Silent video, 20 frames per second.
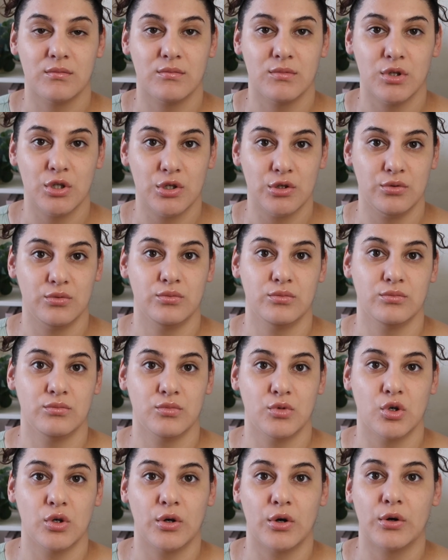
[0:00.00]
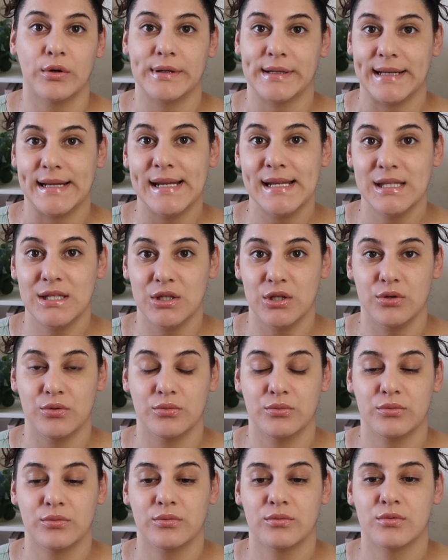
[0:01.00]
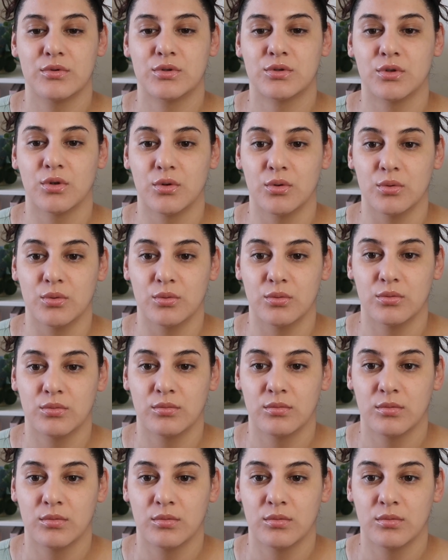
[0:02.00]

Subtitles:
you or in you. So